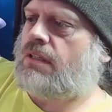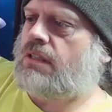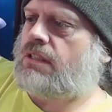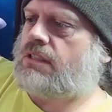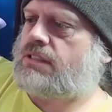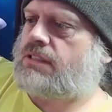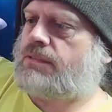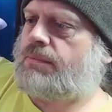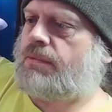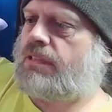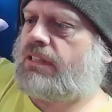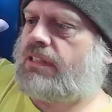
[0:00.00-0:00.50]

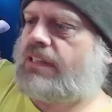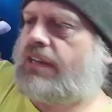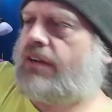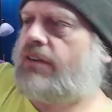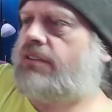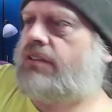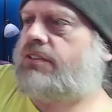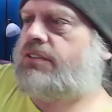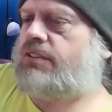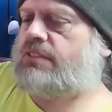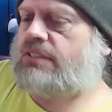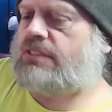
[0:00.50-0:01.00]
Some of the
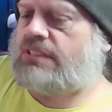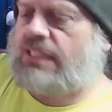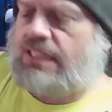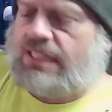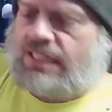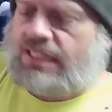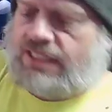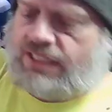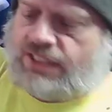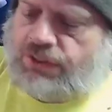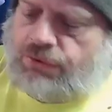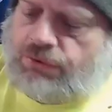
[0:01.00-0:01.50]
characters they
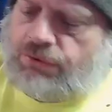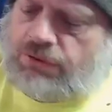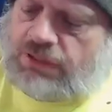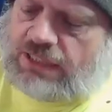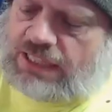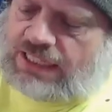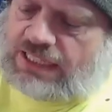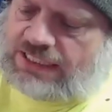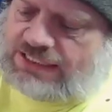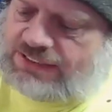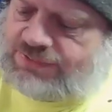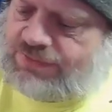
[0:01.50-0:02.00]
didn't
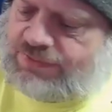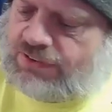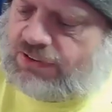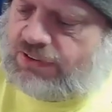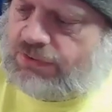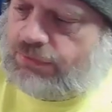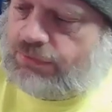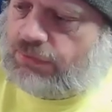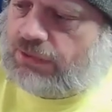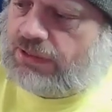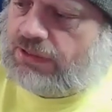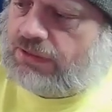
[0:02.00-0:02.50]
utilize very
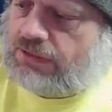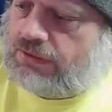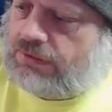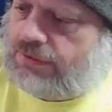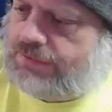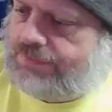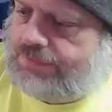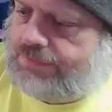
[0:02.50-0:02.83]
well.